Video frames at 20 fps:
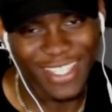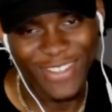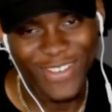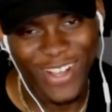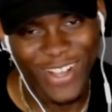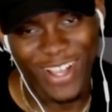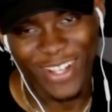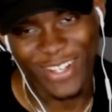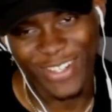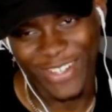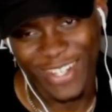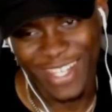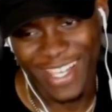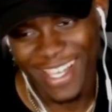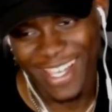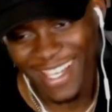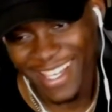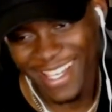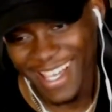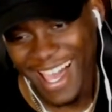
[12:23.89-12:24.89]
You can't do
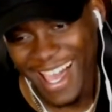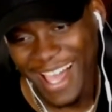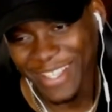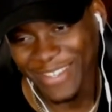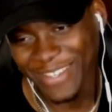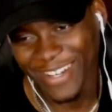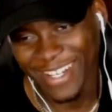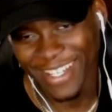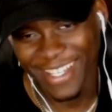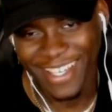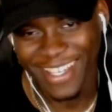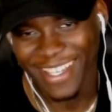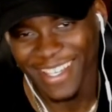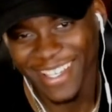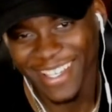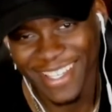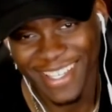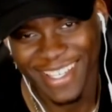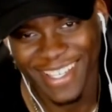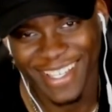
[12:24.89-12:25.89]
that. I
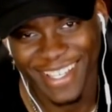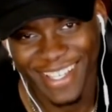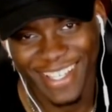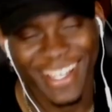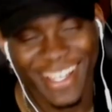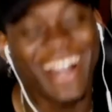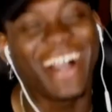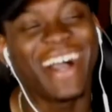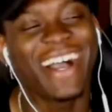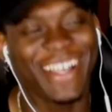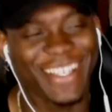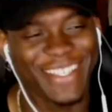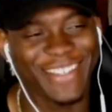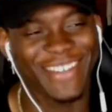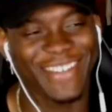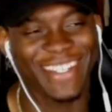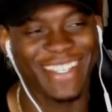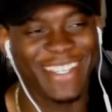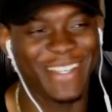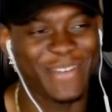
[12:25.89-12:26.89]
was
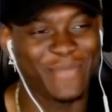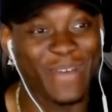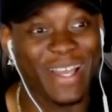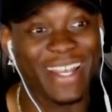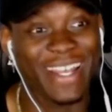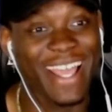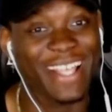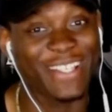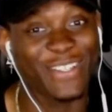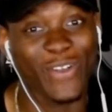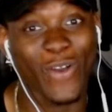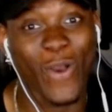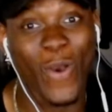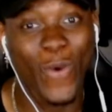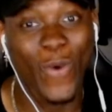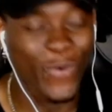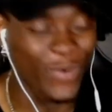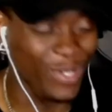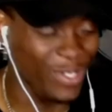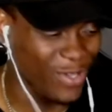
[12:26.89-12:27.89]
ready. But that's
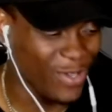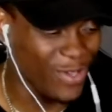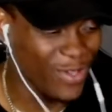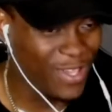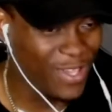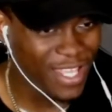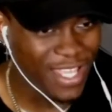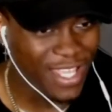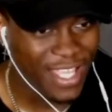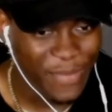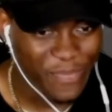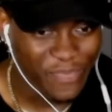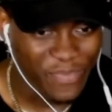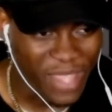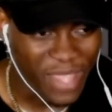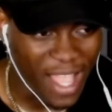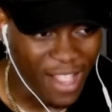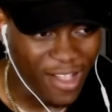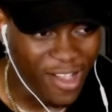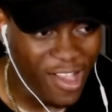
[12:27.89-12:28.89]
cold, though.
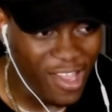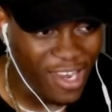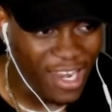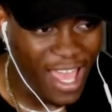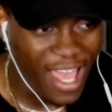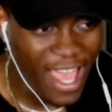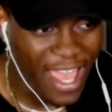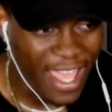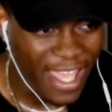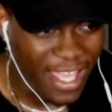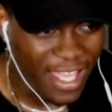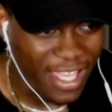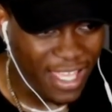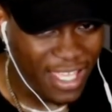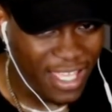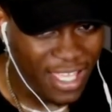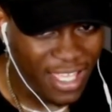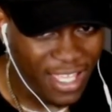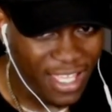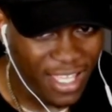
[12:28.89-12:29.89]
I can't lie.
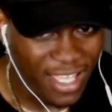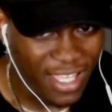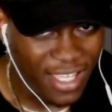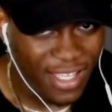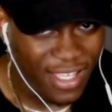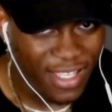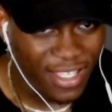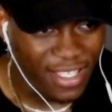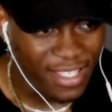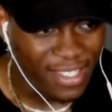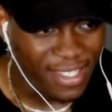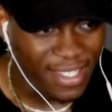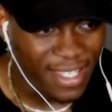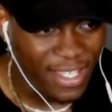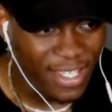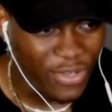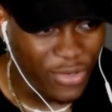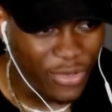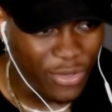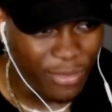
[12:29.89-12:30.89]

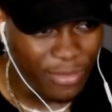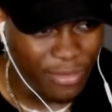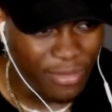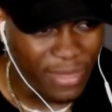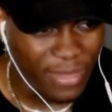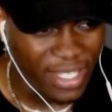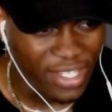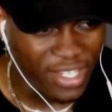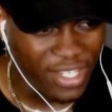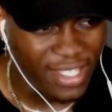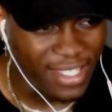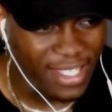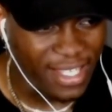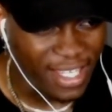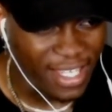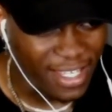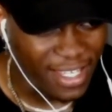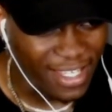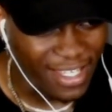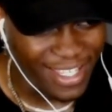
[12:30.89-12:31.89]
Zero Magenta.
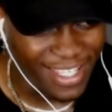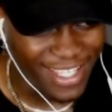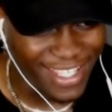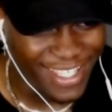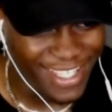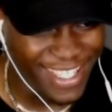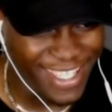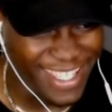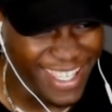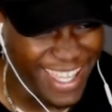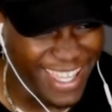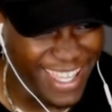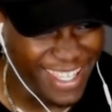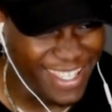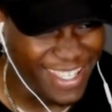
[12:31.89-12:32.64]
Ugh.